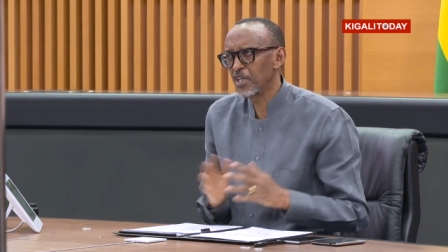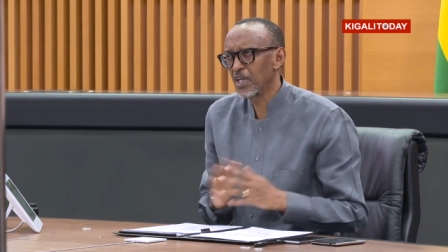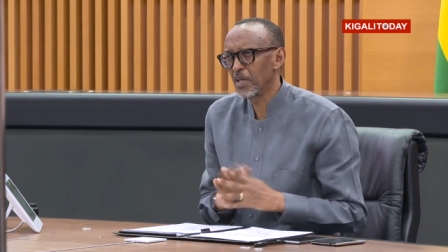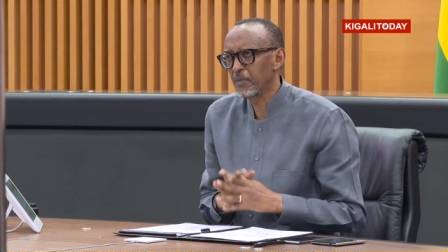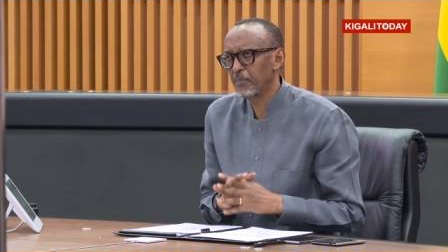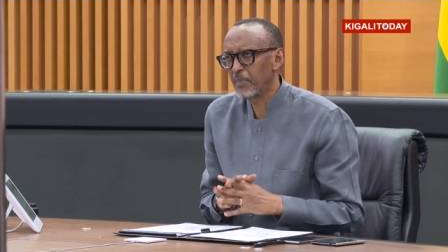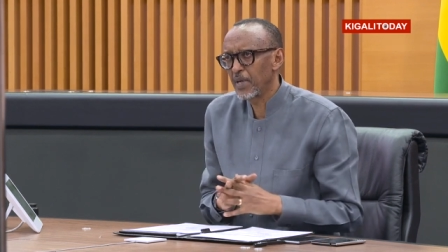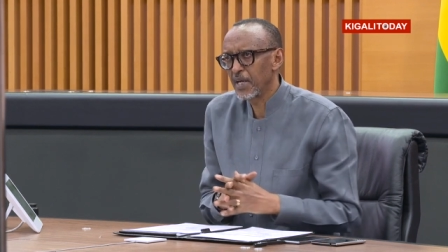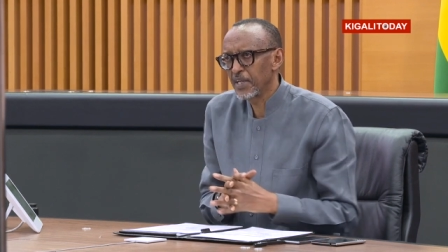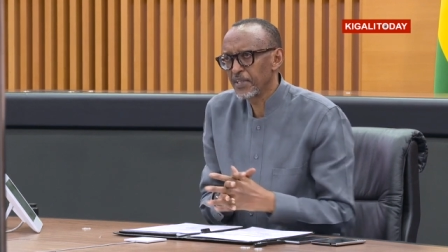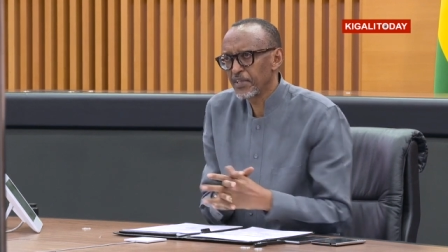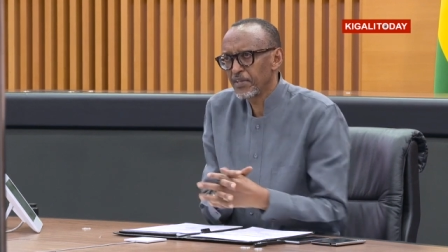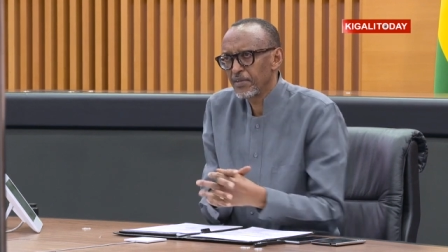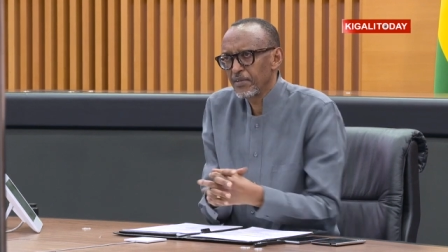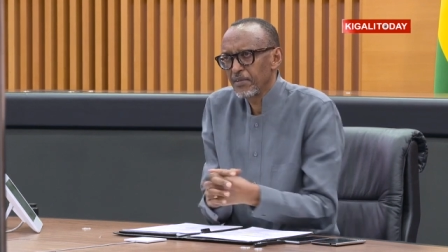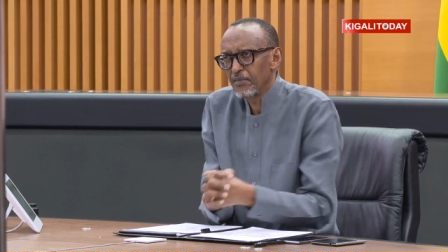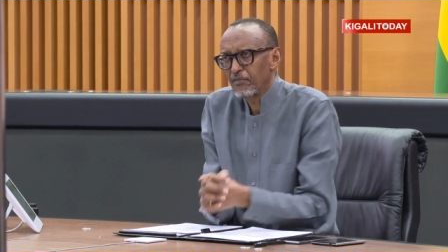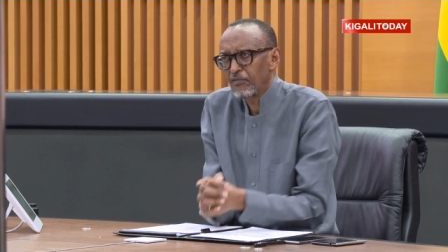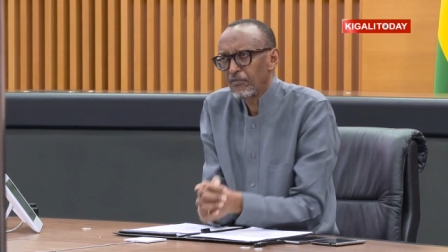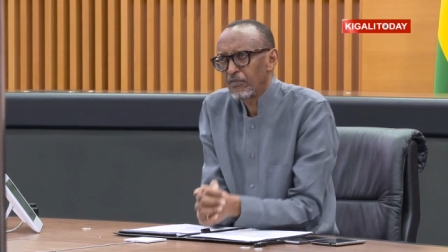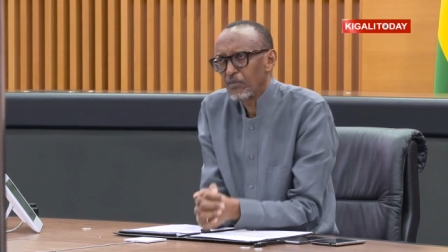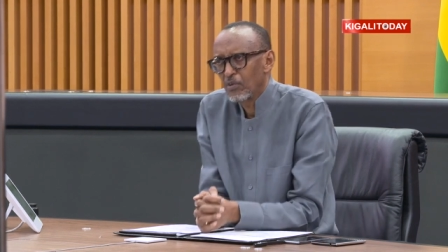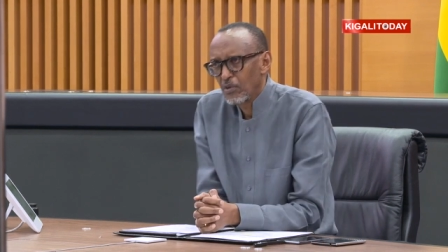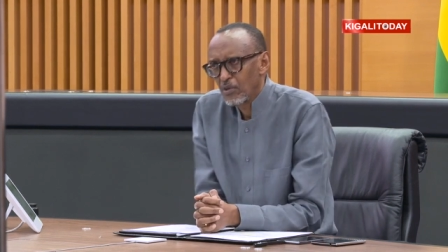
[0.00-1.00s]

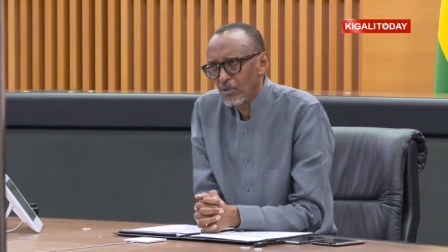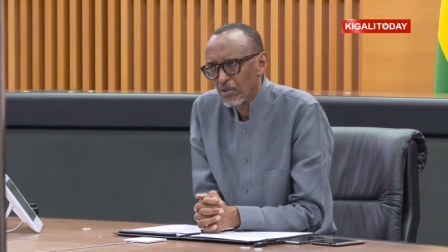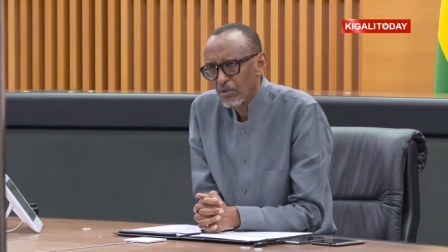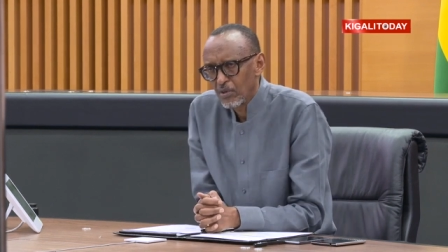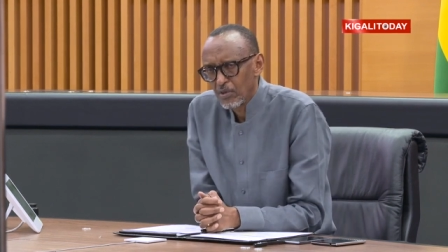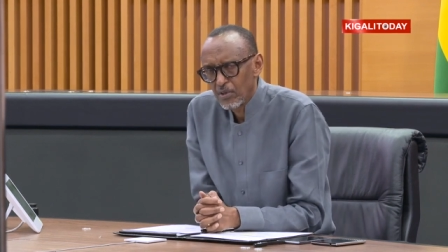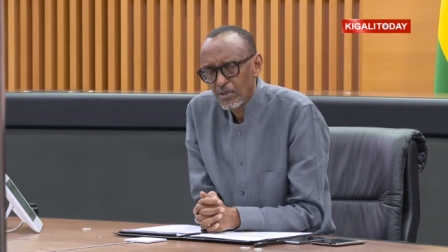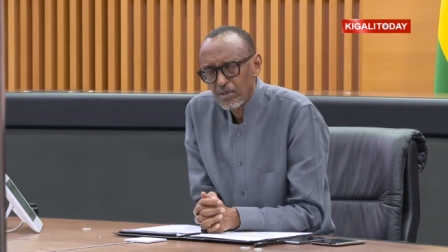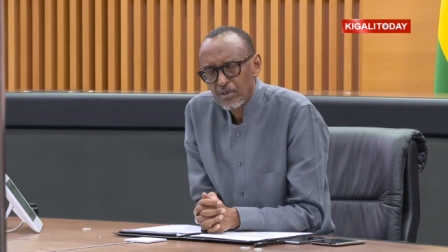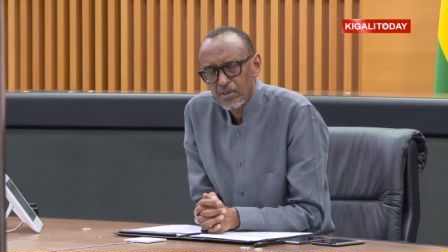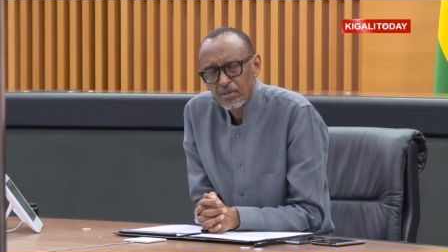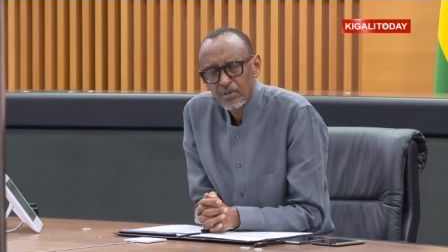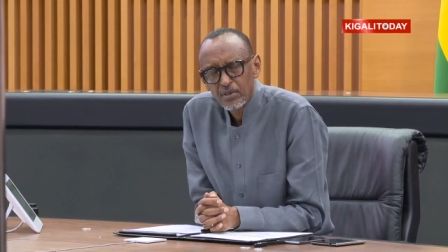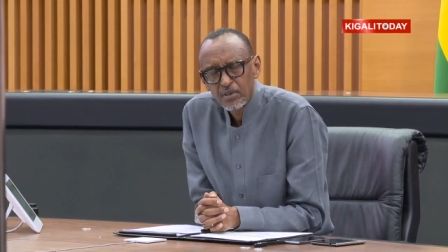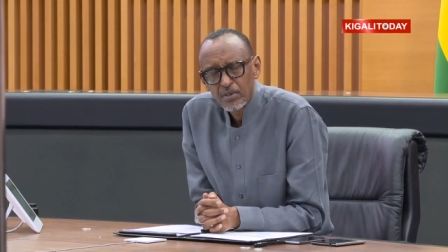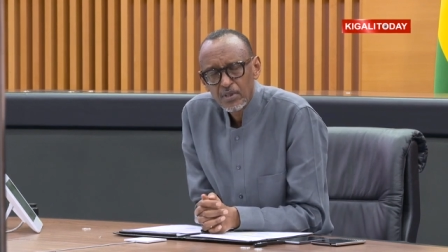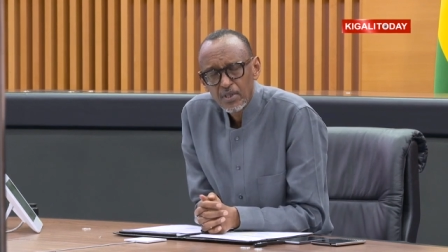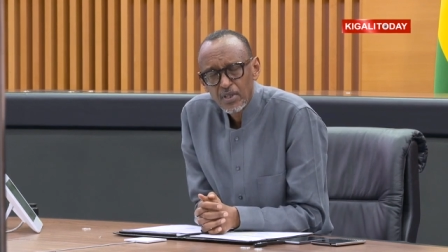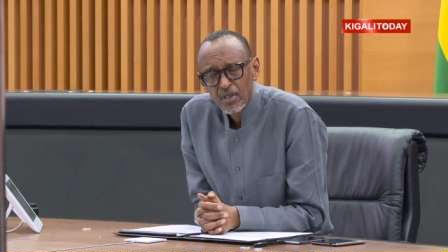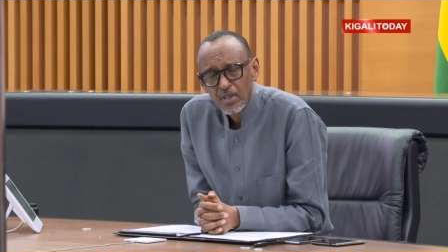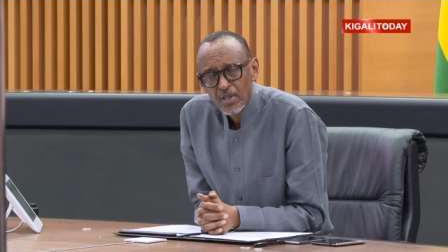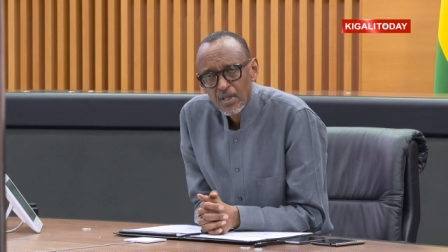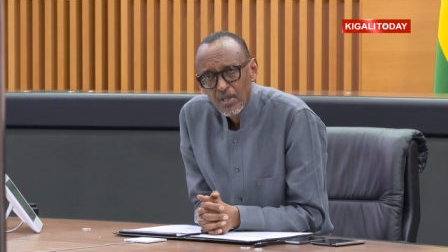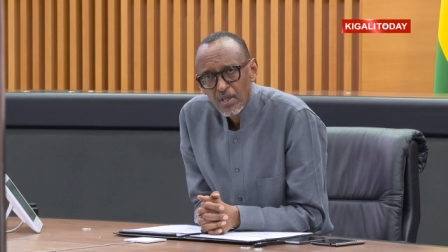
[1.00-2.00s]
Chairperson, for
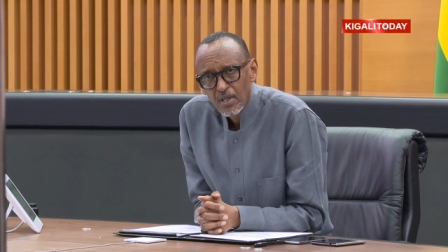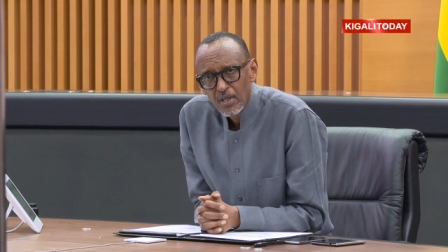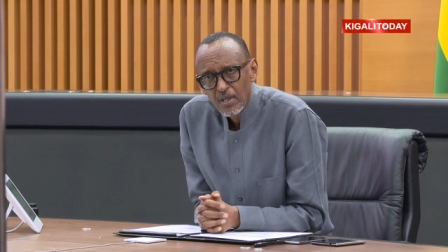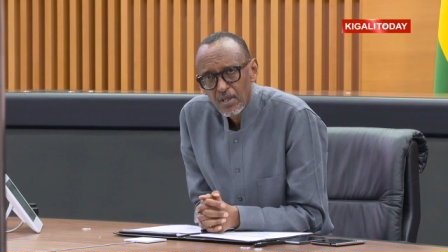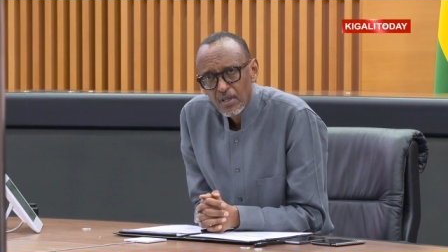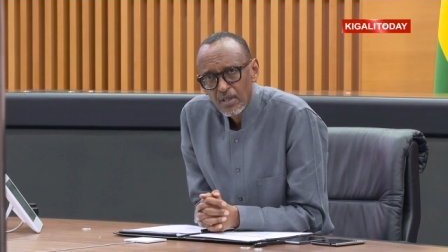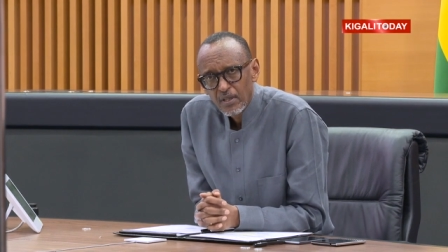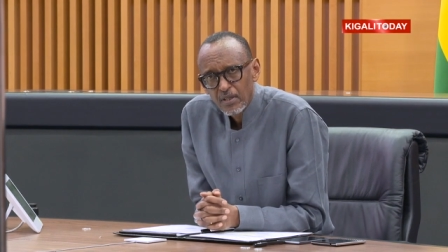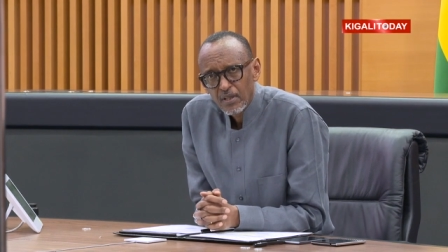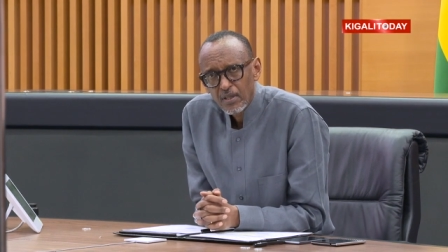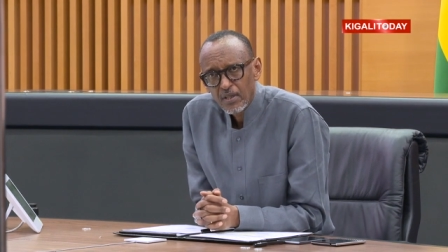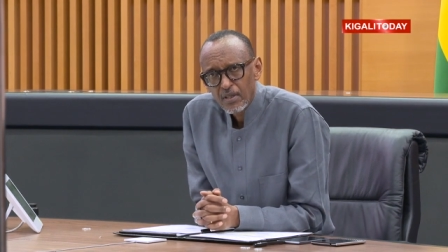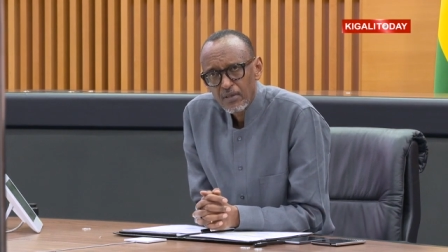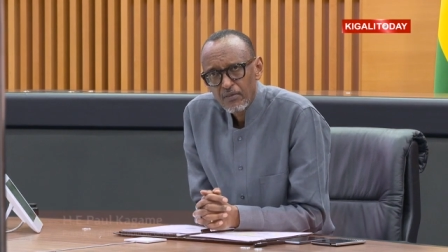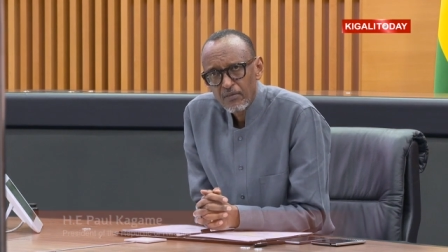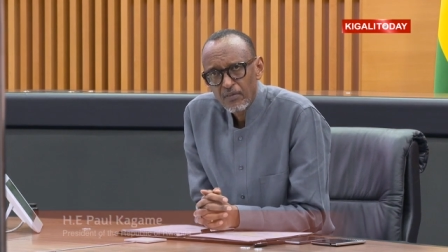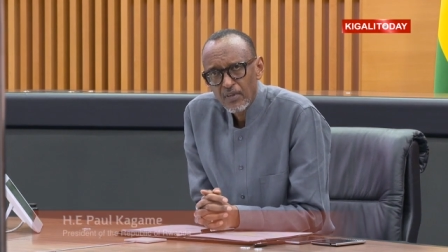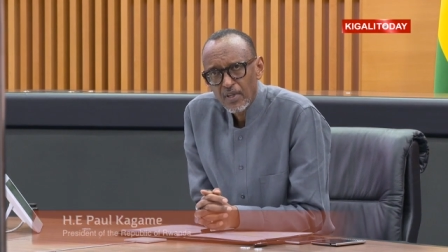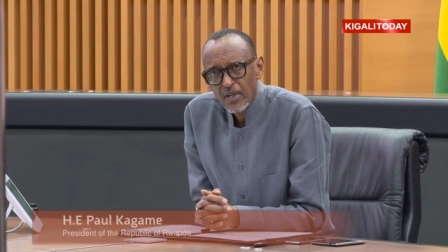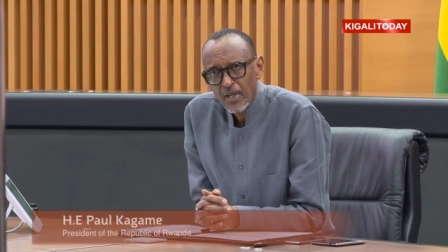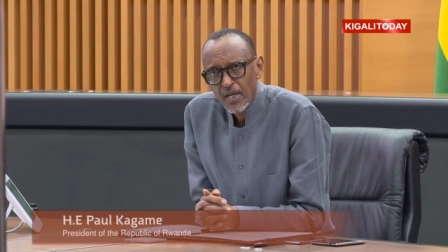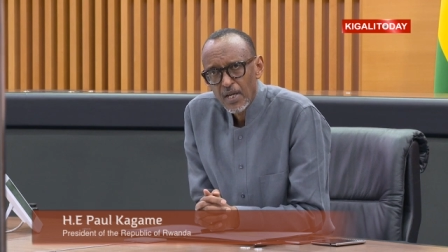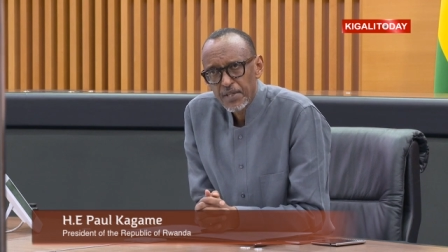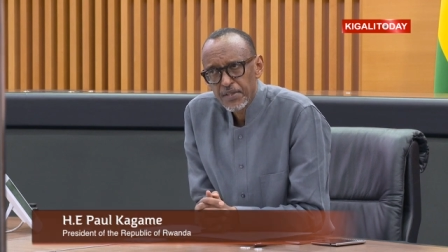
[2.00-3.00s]

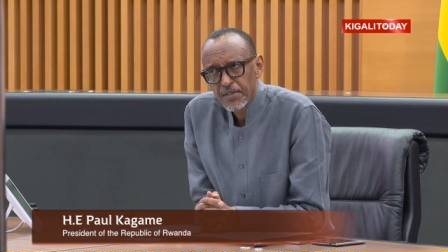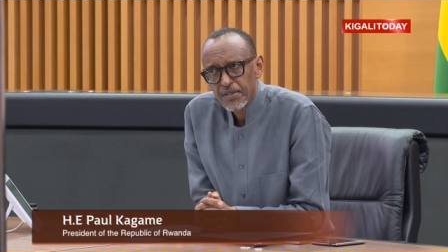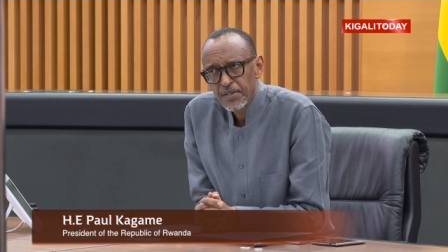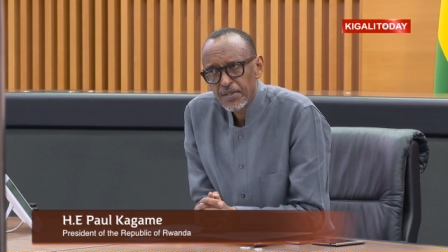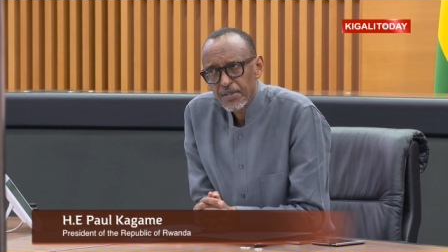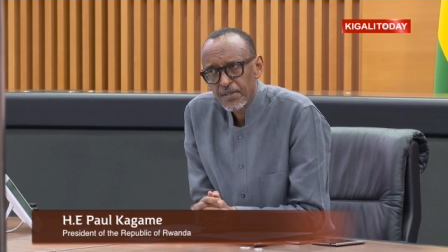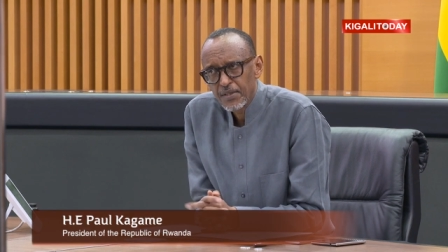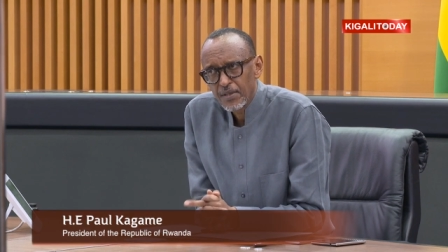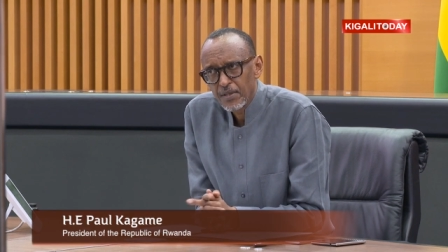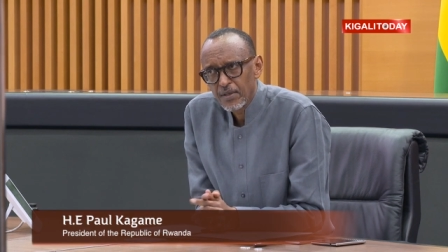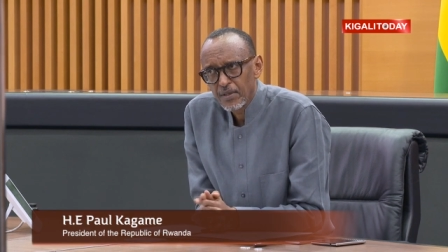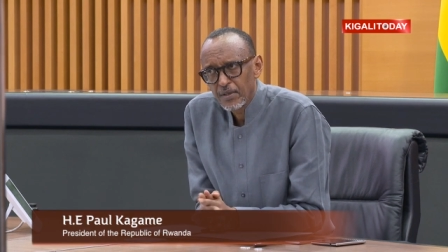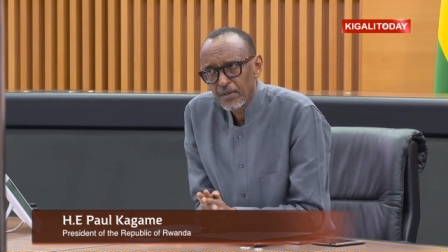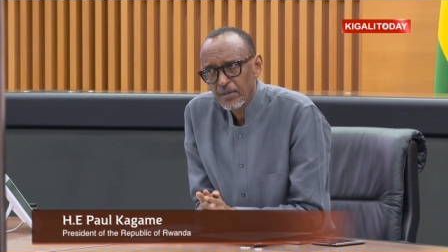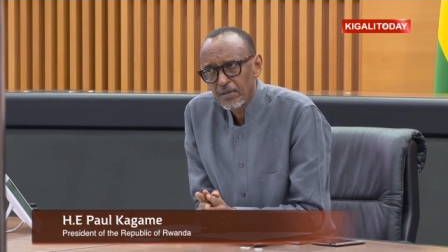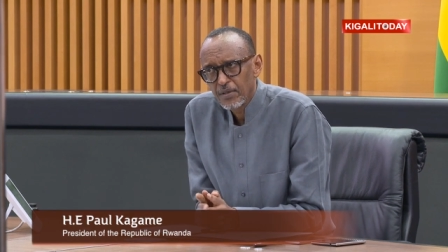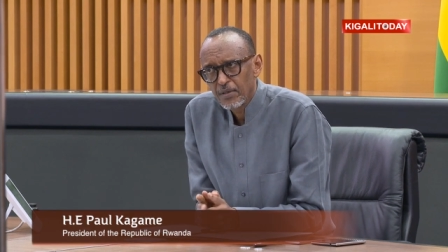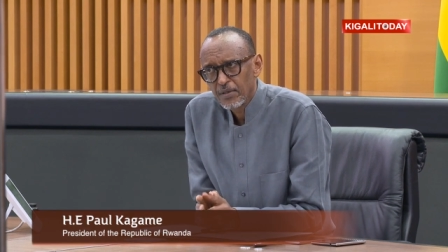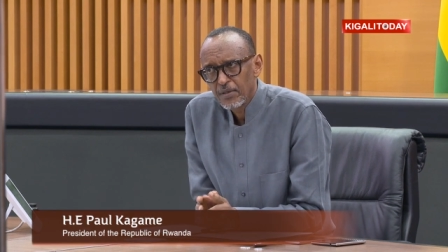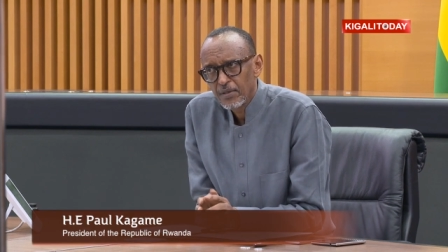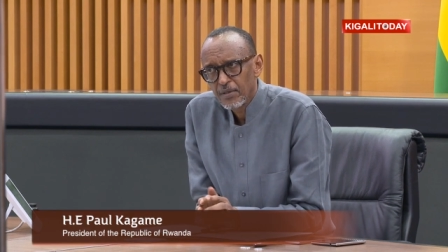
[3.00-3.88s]
giving us uh,